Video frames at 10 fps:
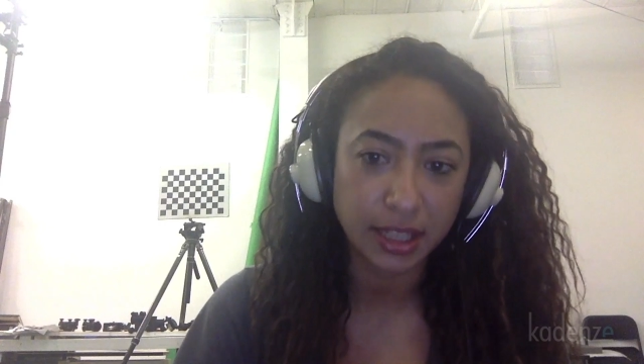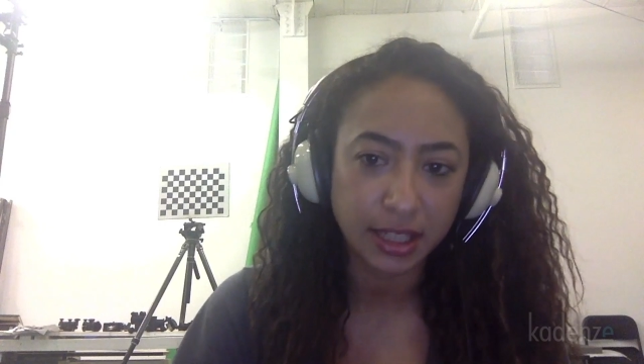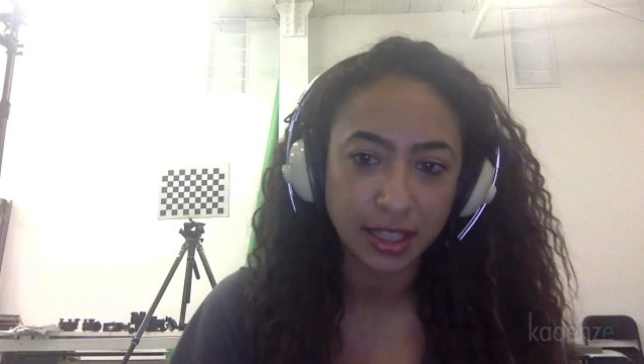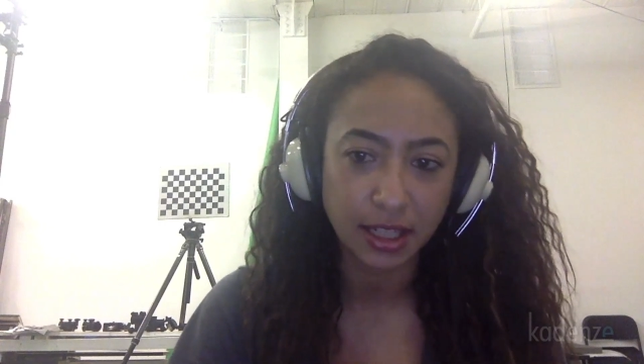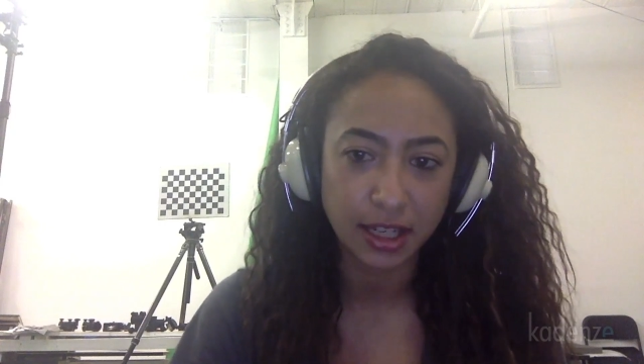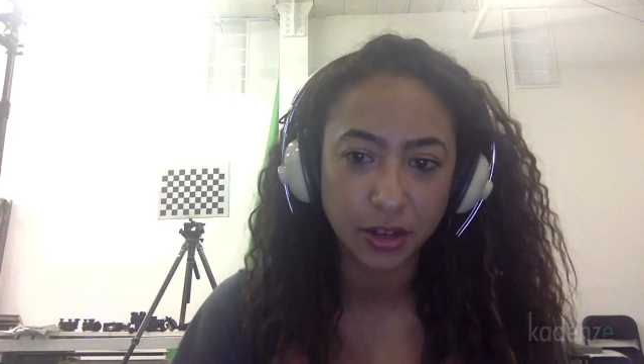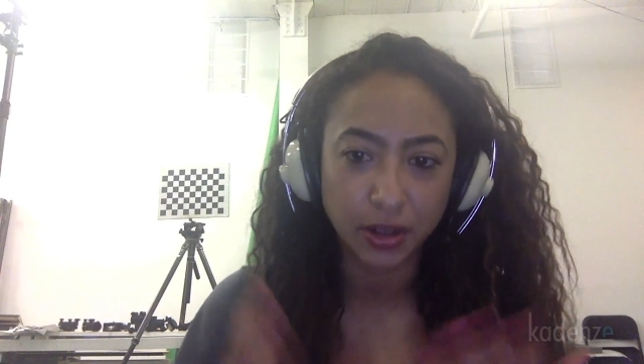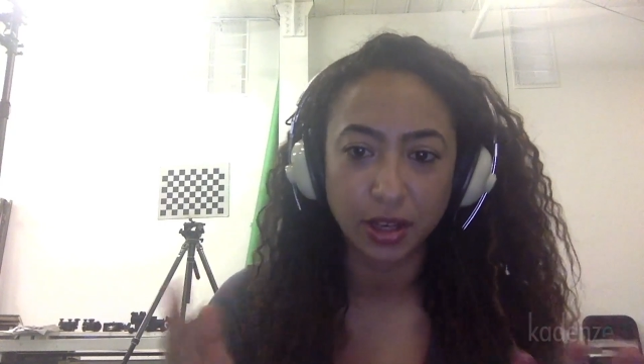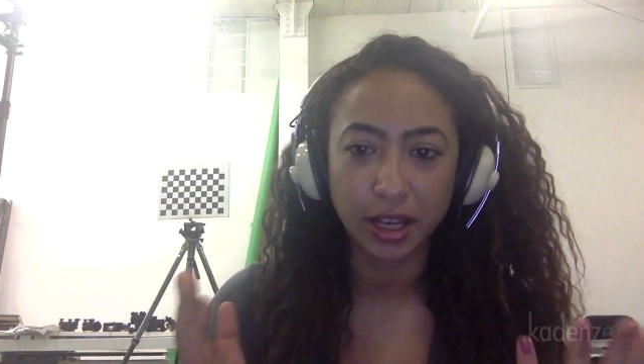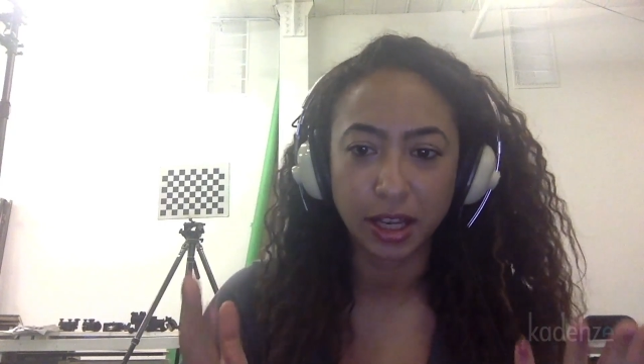This is
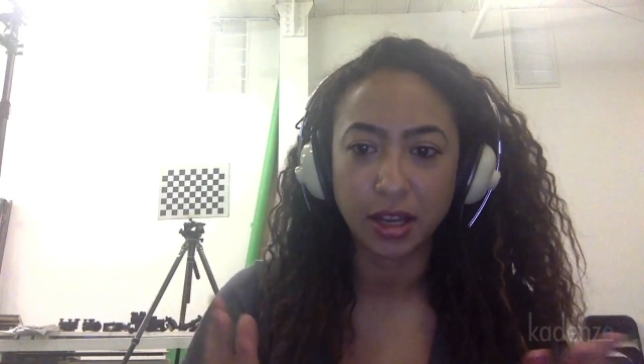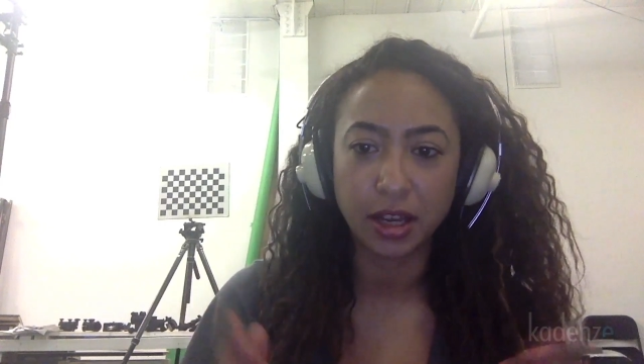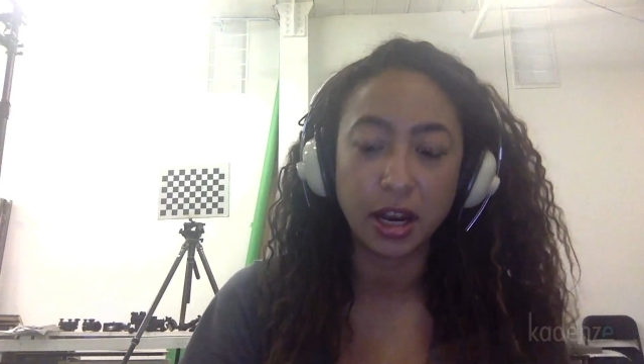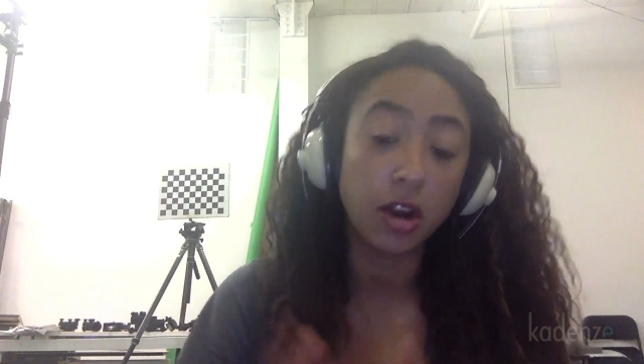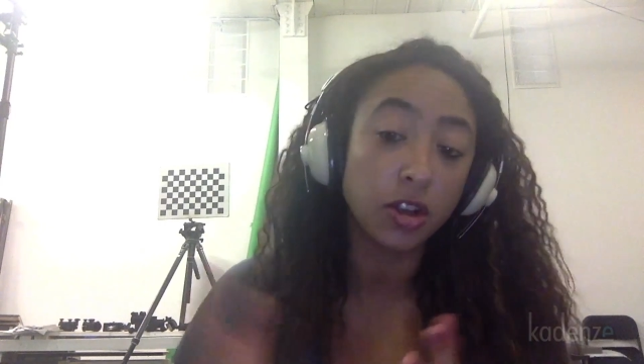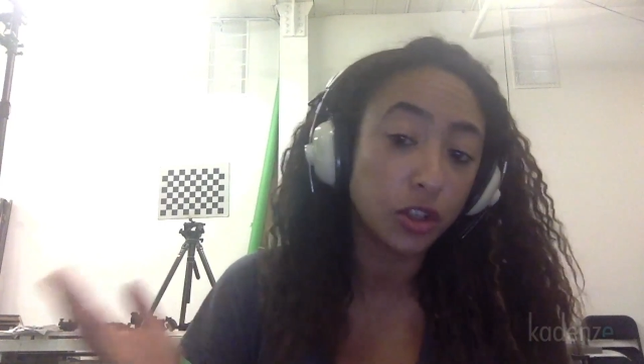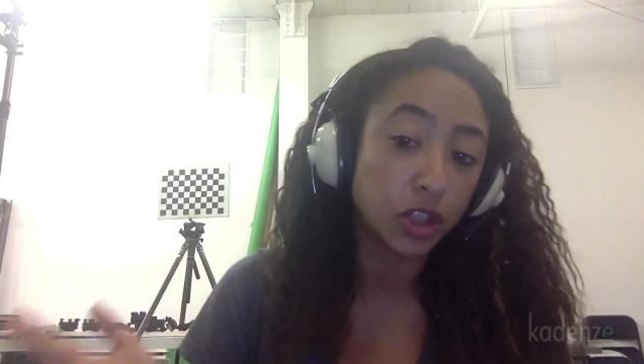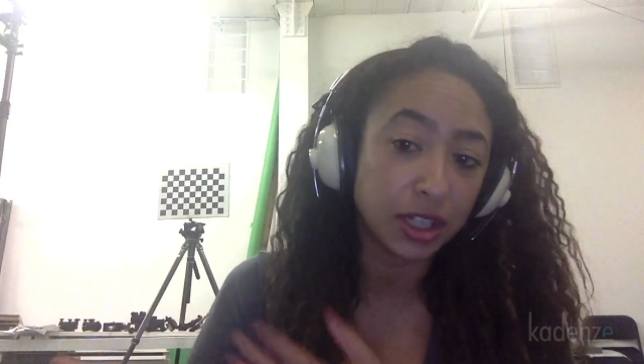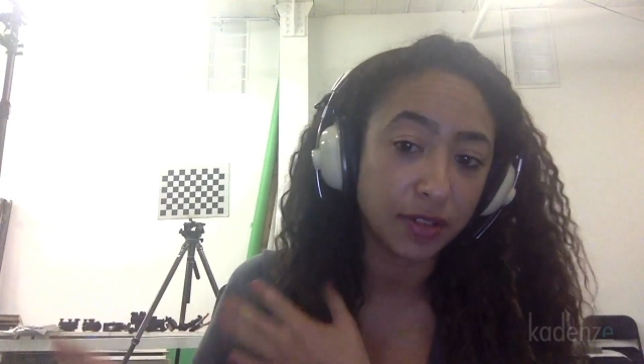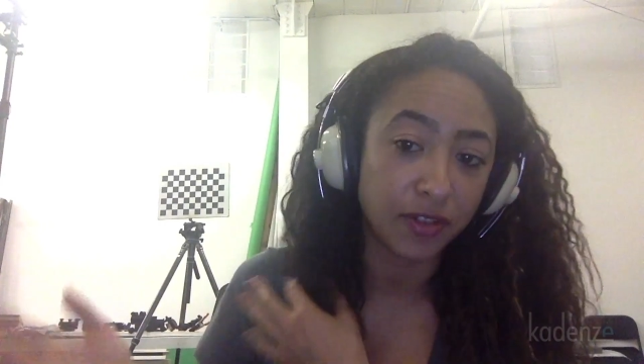and also
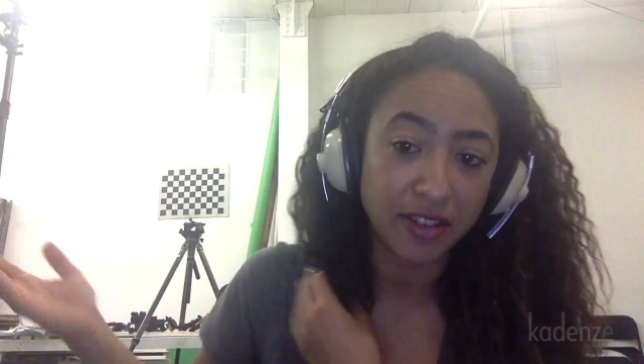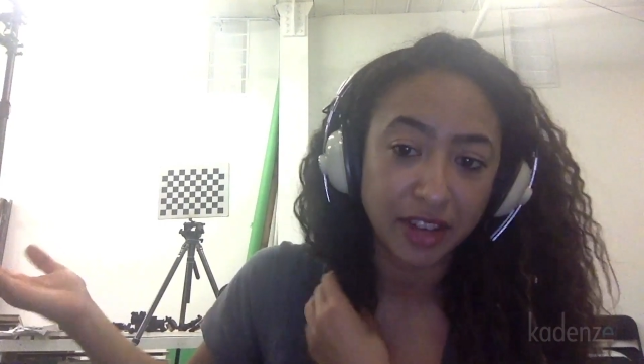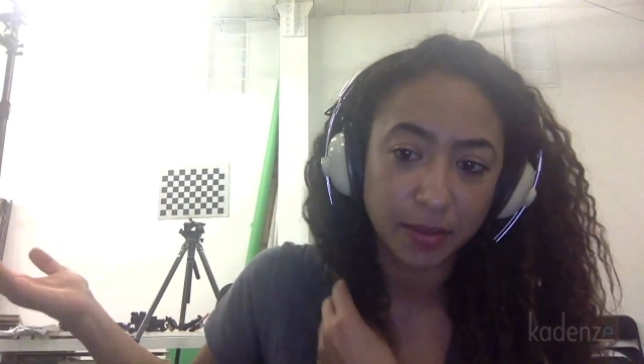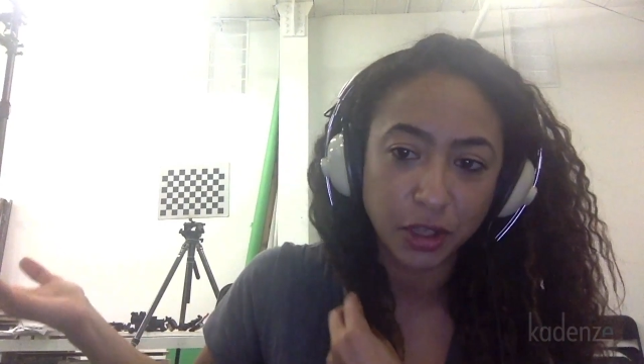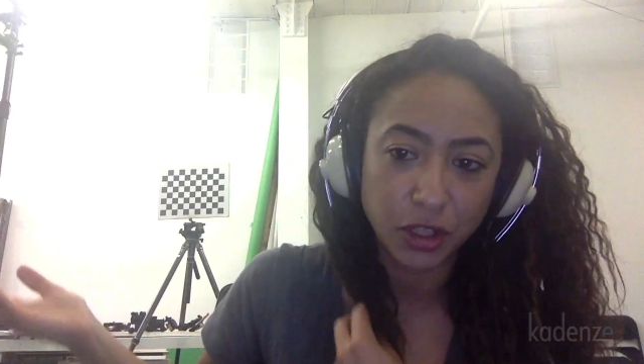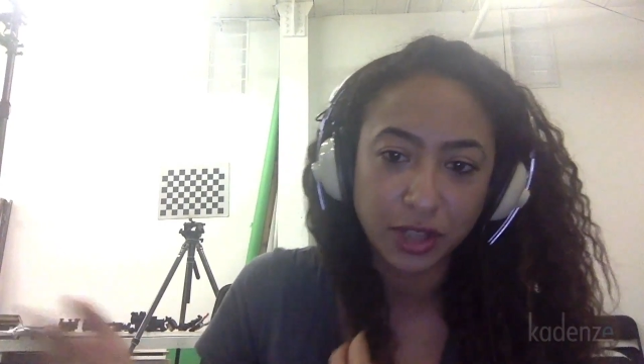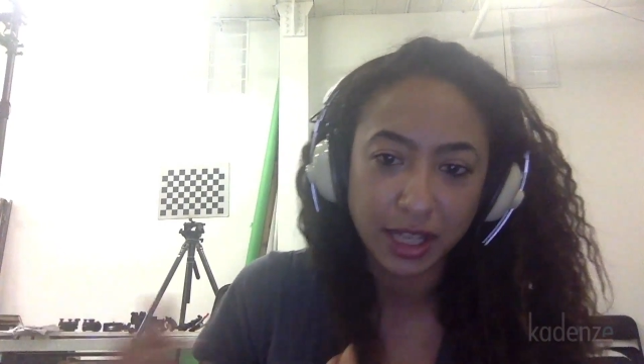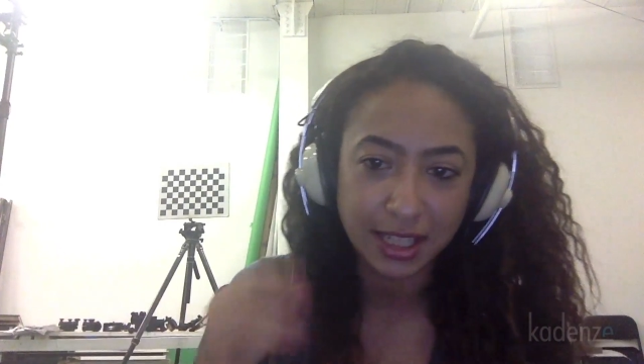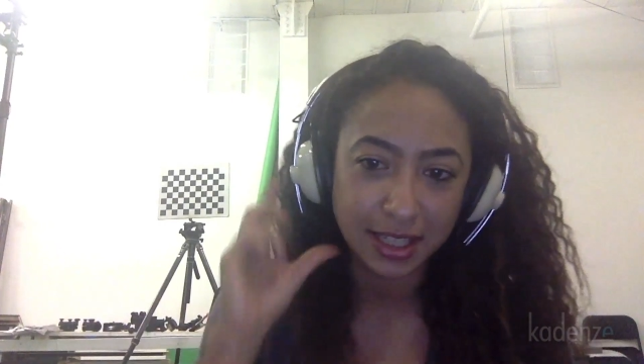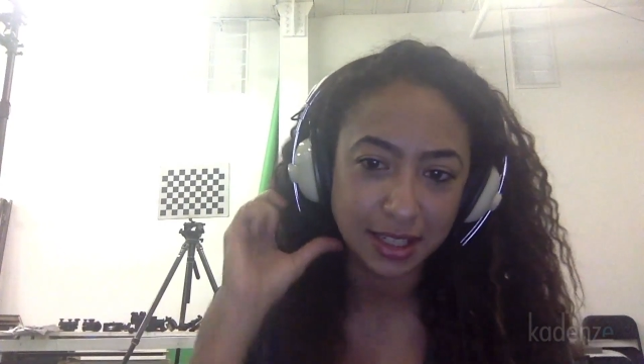just the 5-camera shoot.
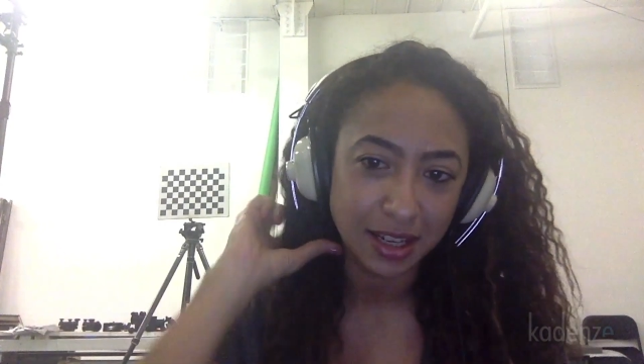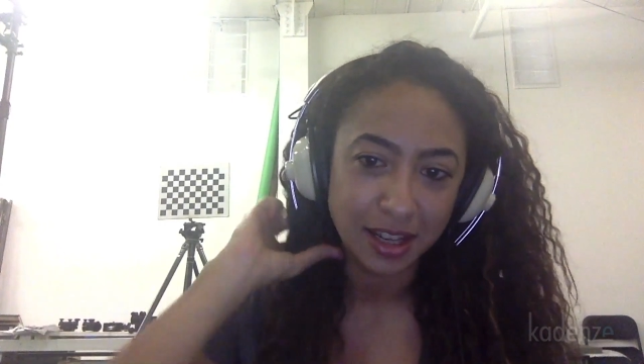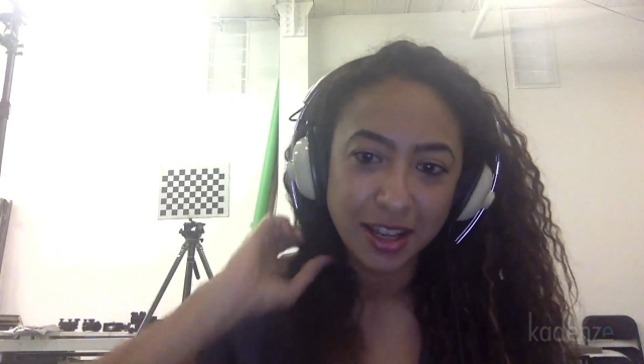That's his.